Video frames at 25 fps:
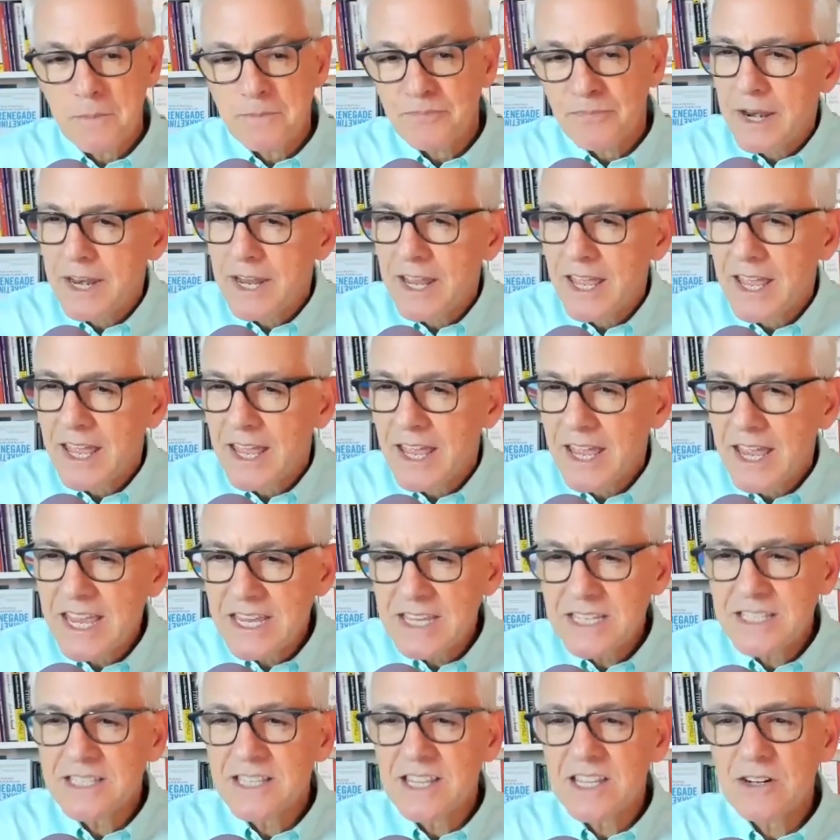But
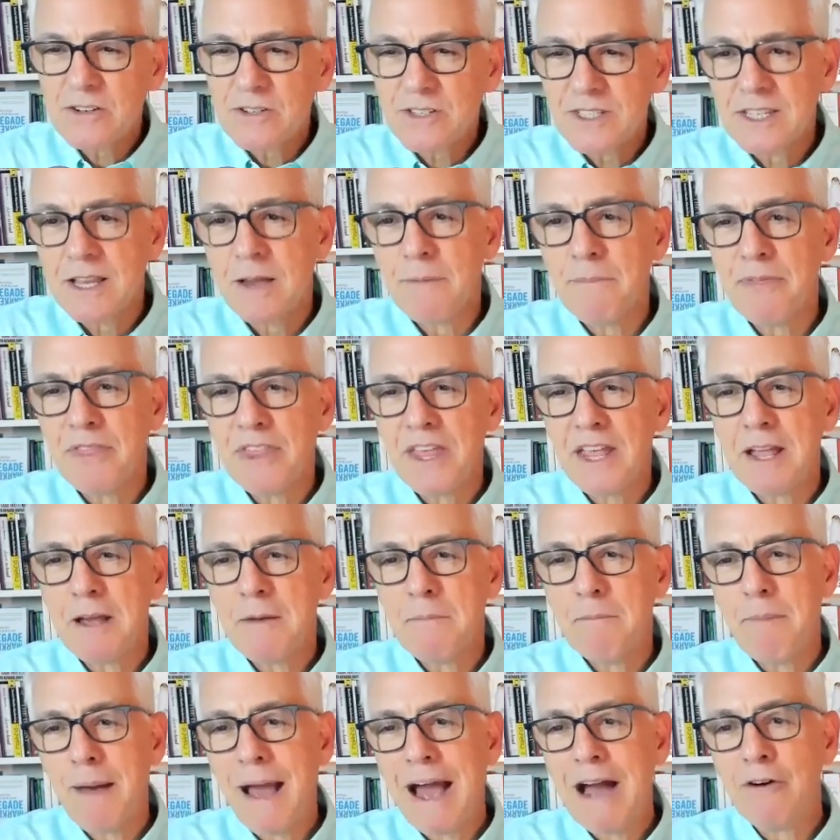is there something
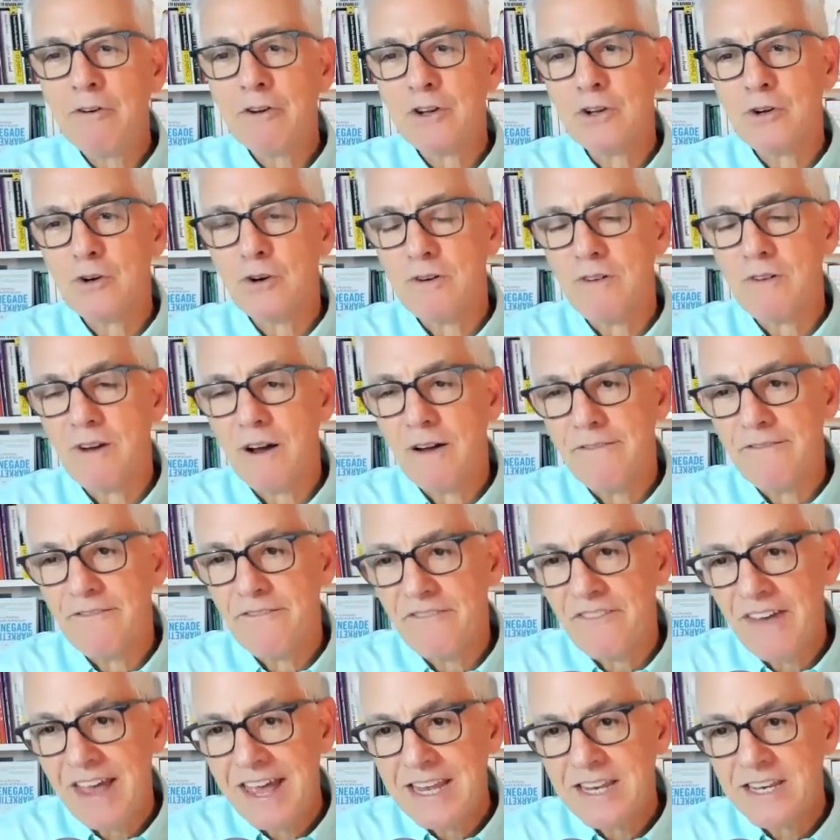about your
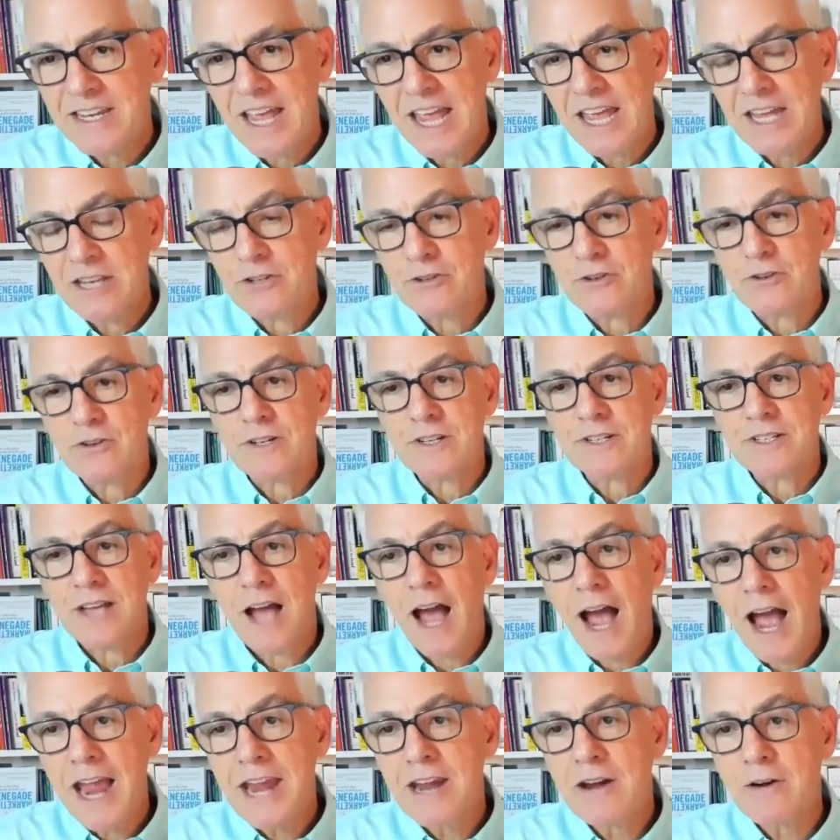event and your
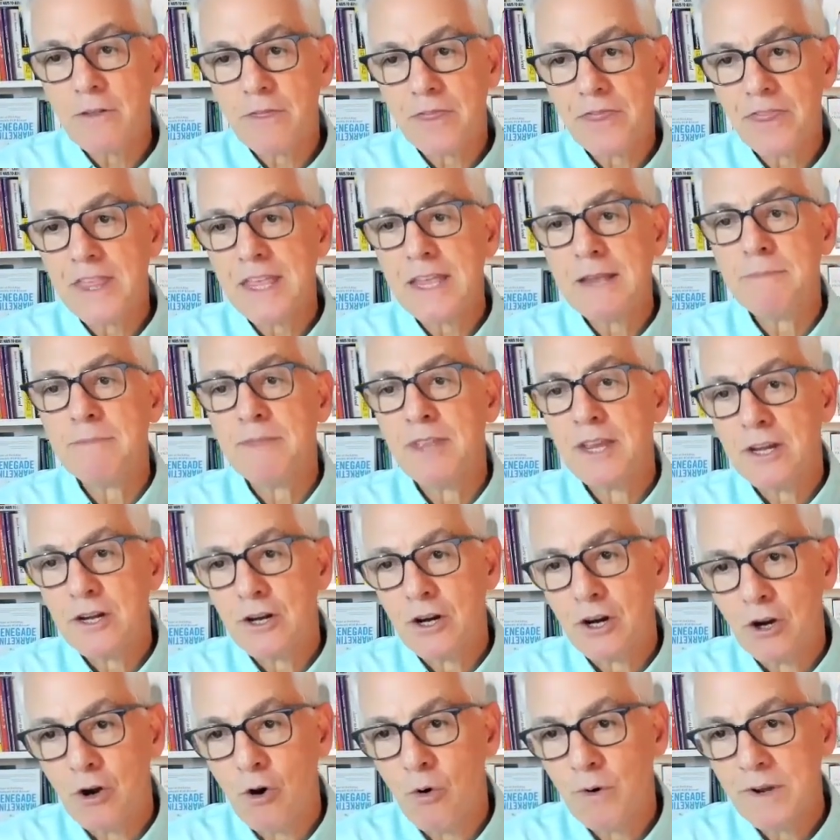entire theme that
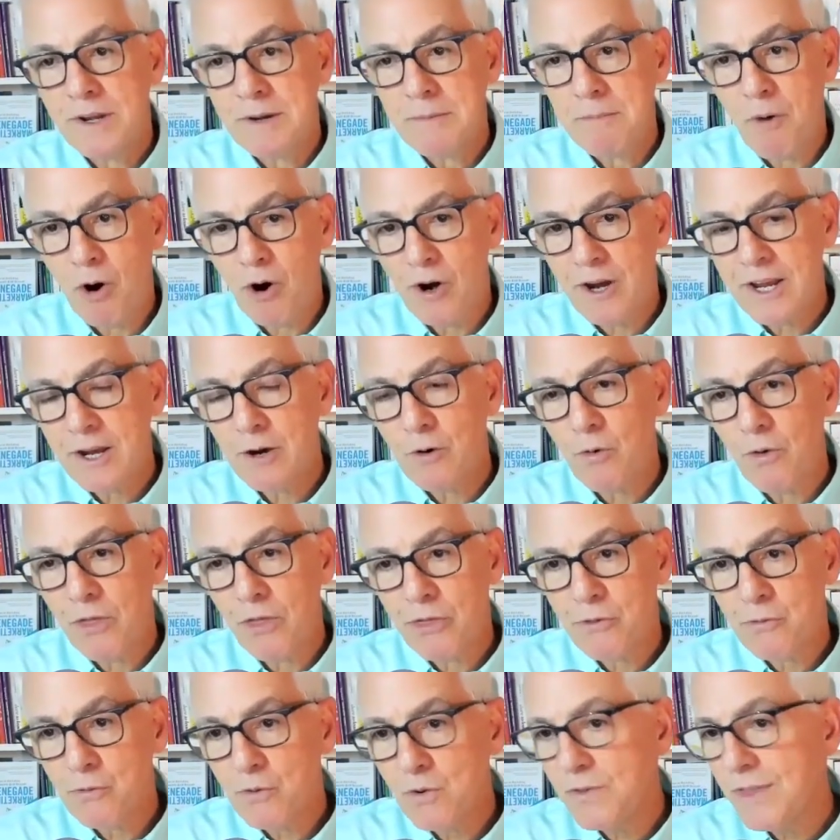you're going to market
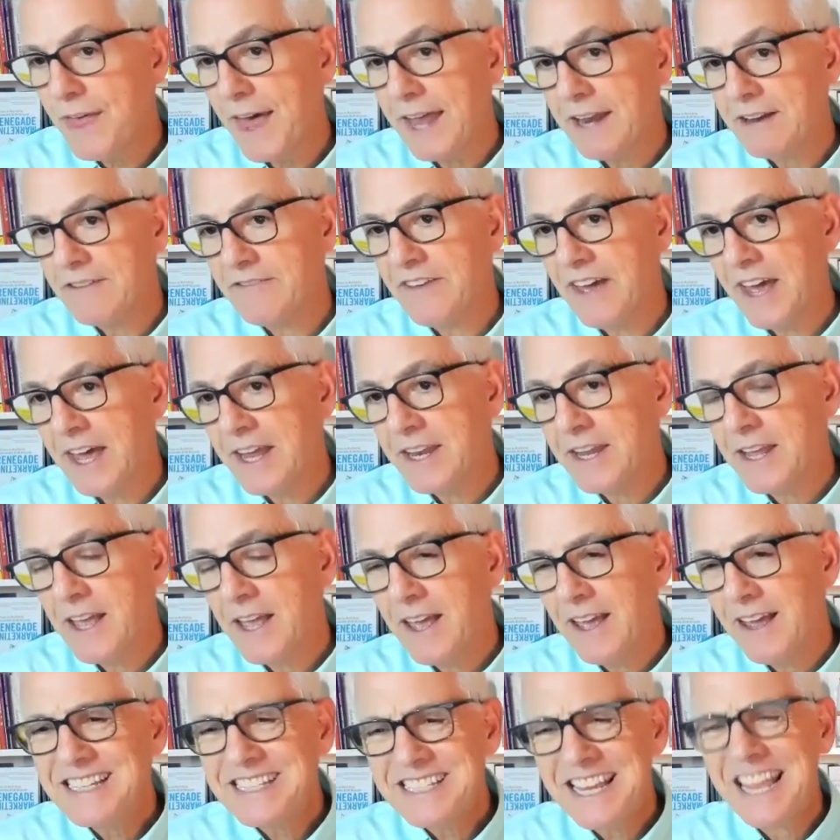through that event
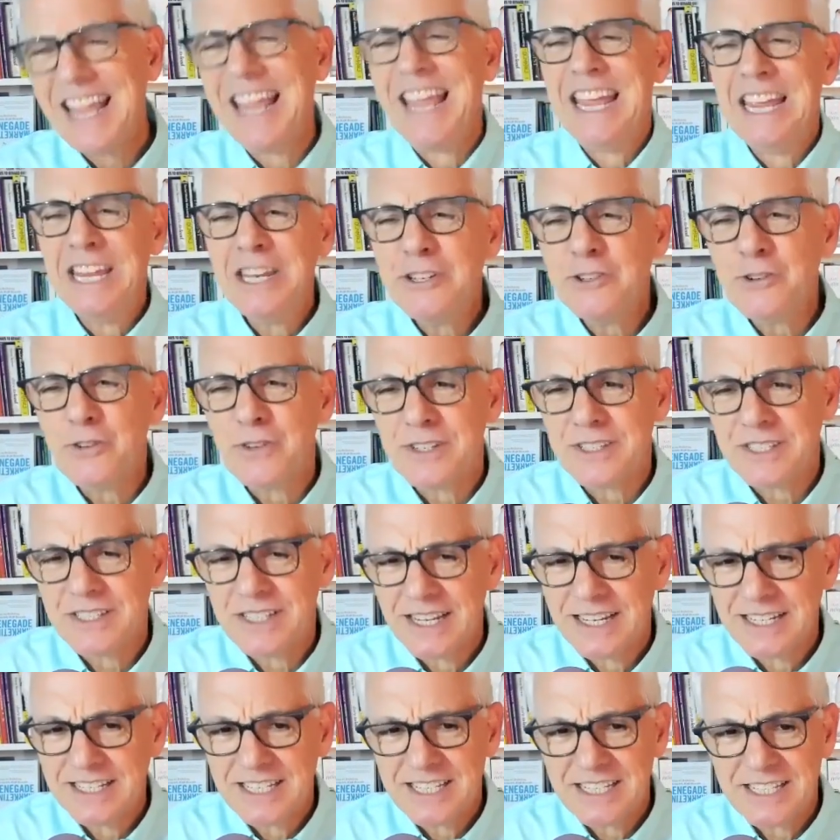that's
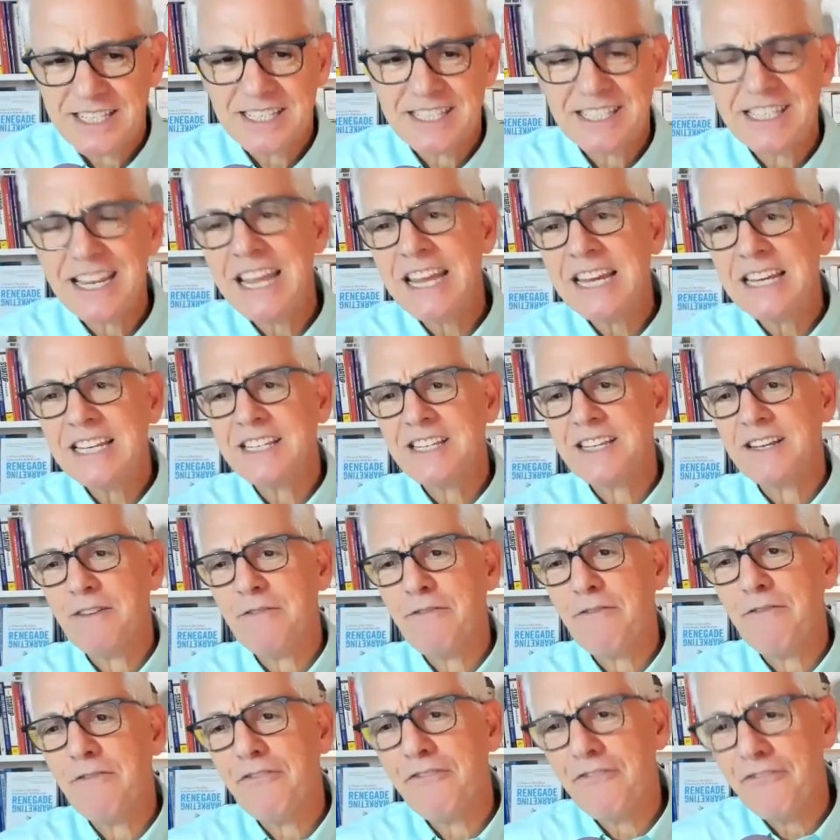interesting,
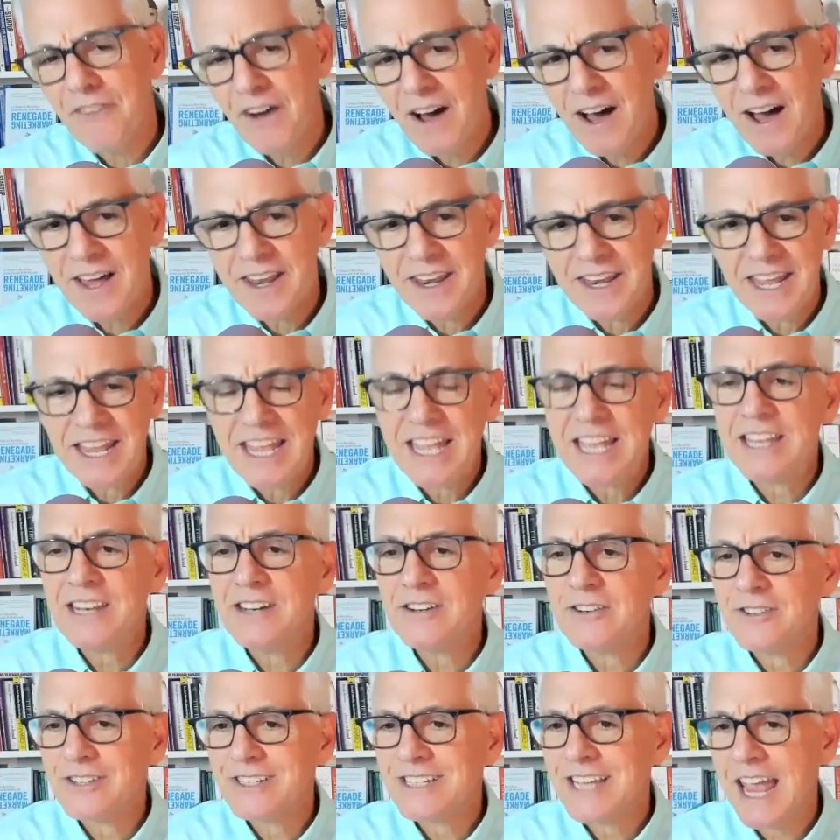distinctive, fun,
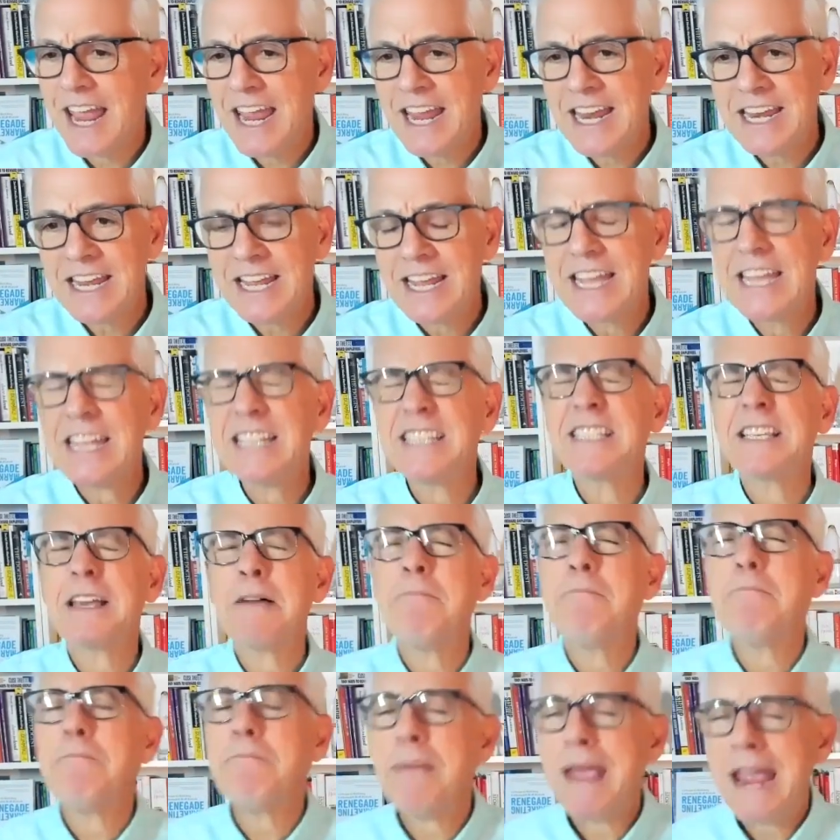entertaining? It's
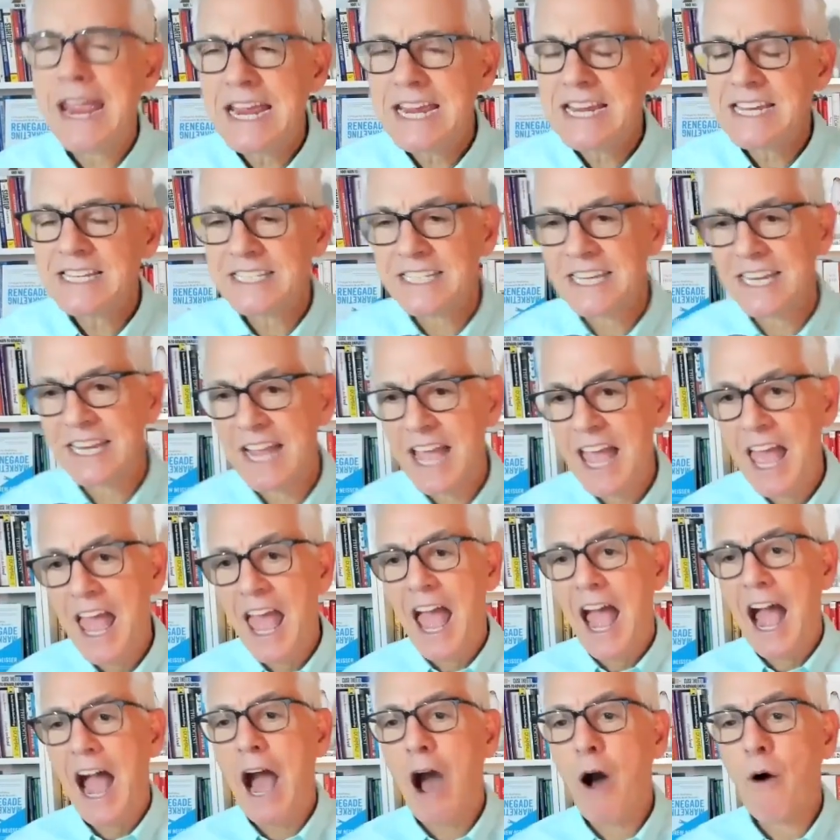amazing
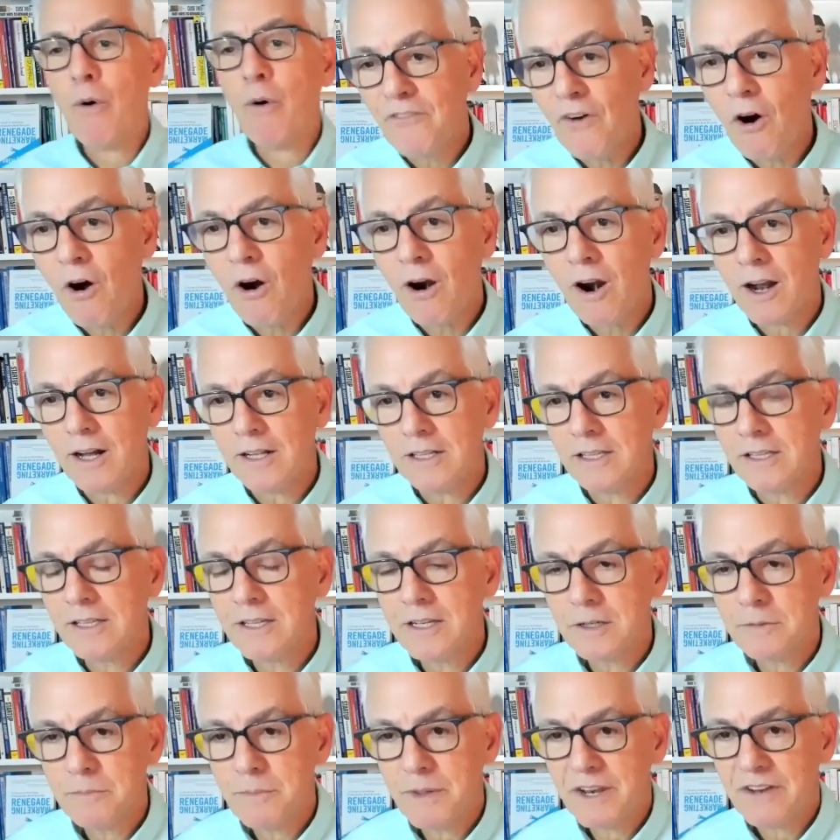how far a
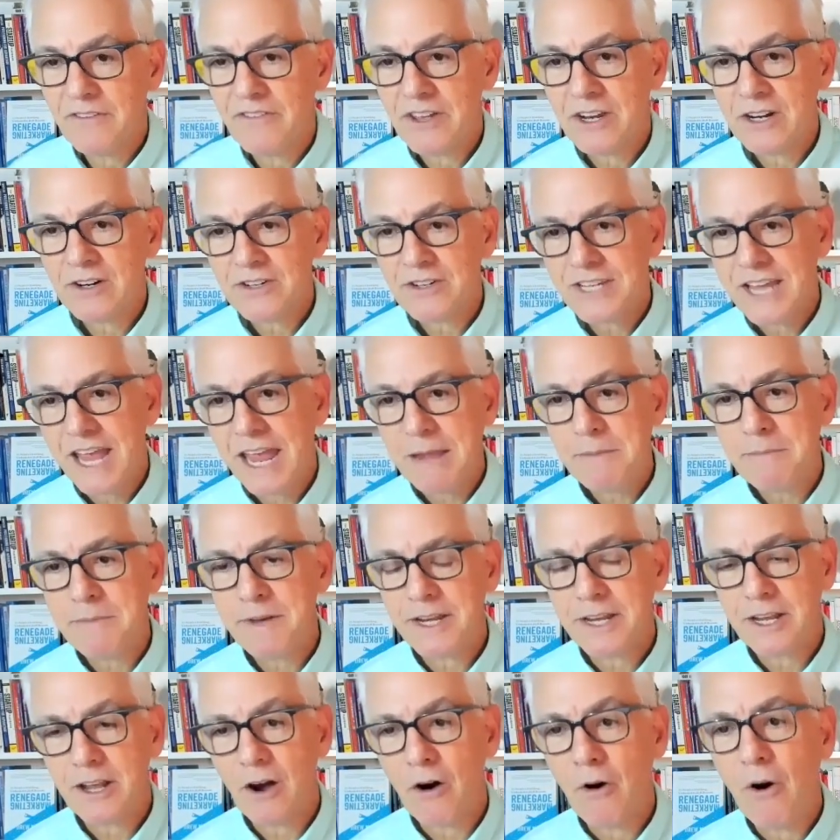little bit of
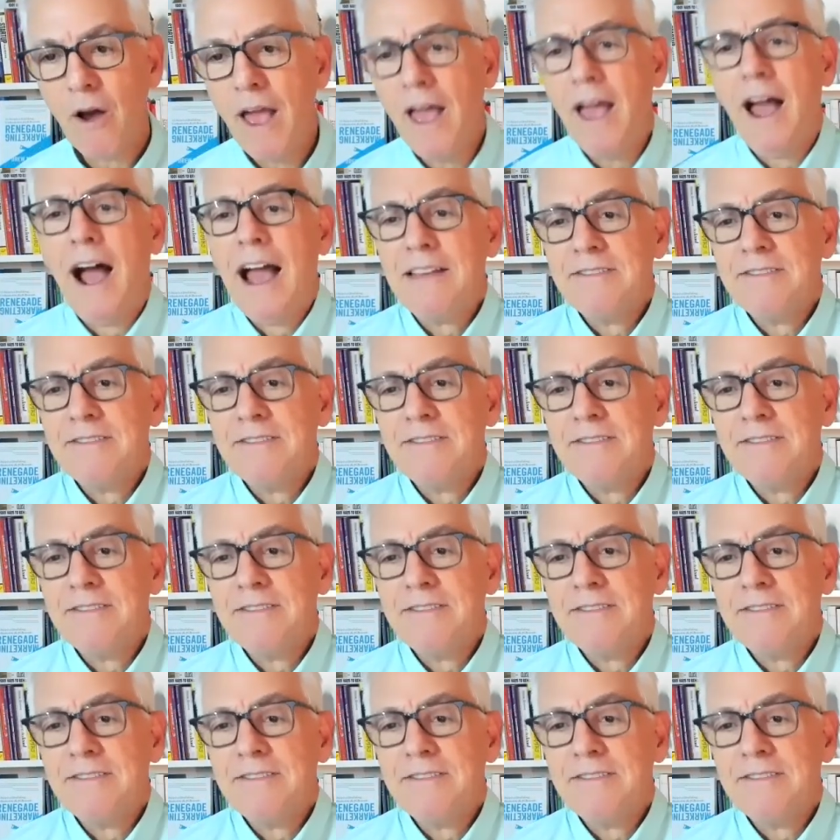entertainment go.